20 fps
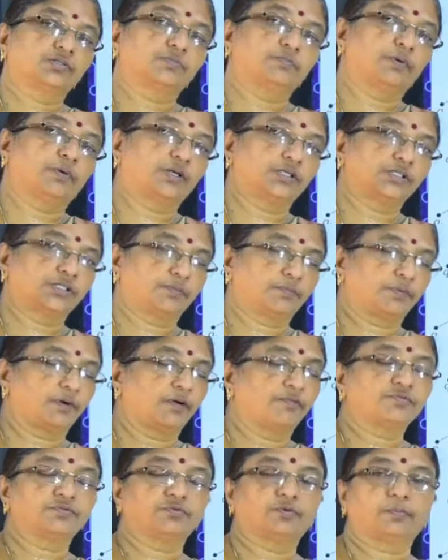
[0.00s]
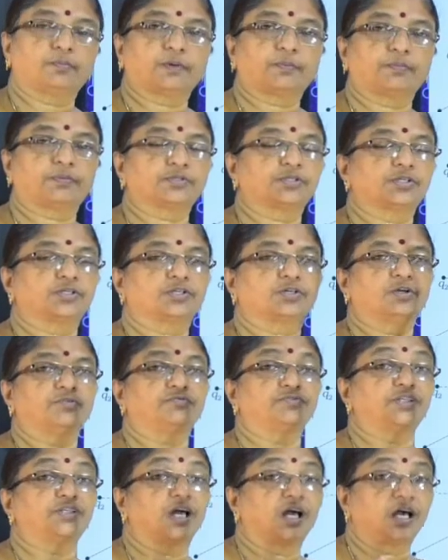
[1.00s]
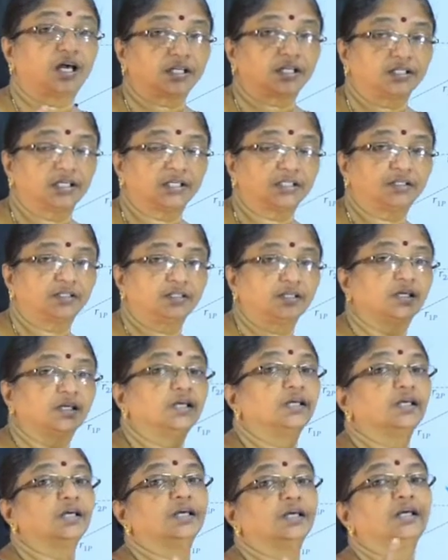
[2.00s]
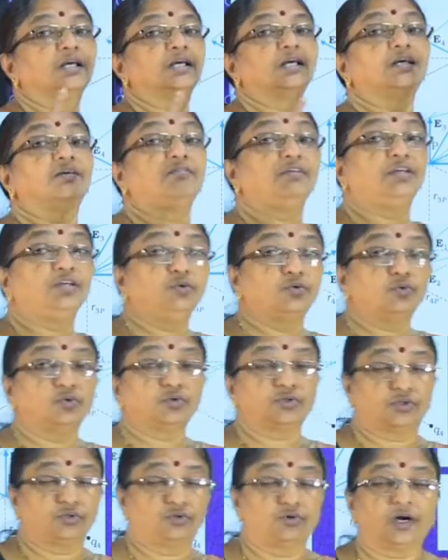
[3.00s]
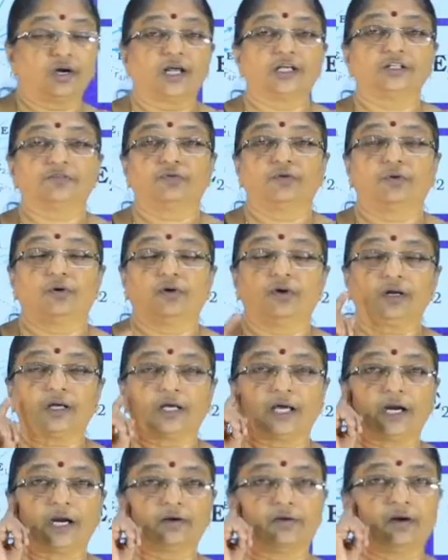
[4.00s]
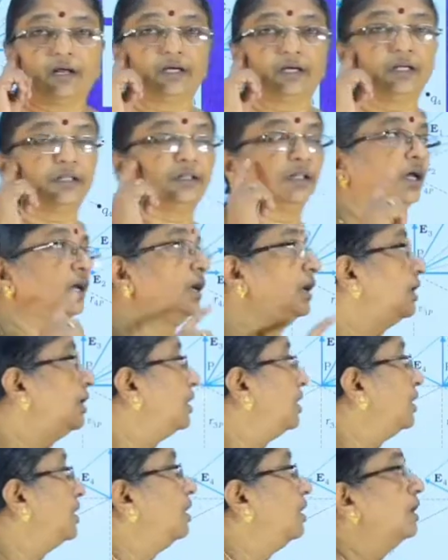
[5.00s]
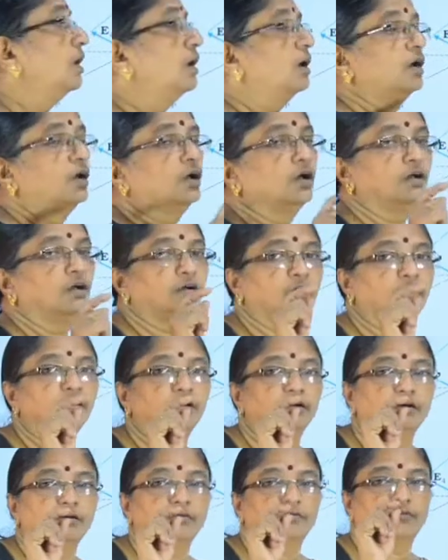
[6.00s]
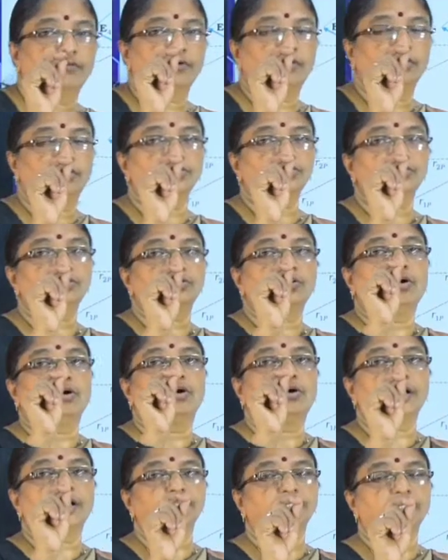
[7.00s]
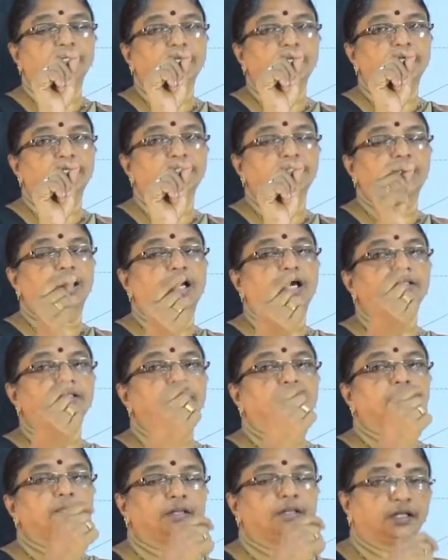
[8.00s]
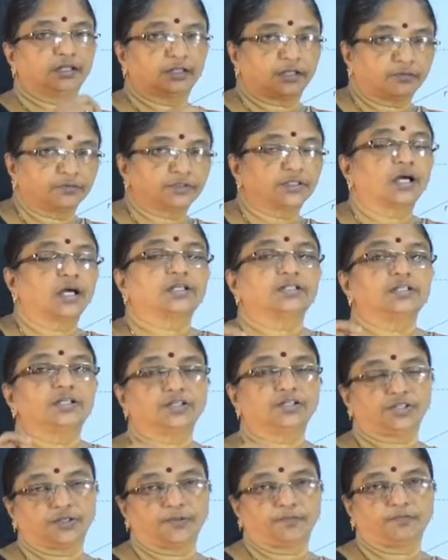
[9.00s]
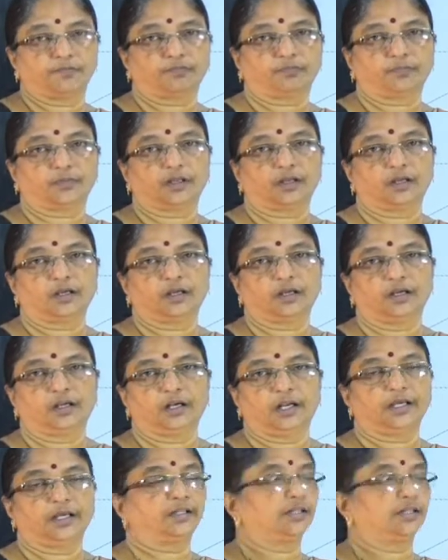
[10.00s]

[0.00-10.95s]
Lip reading: principle of superposition of charges we utilize for calculating the force on a single charge by many other charges. Like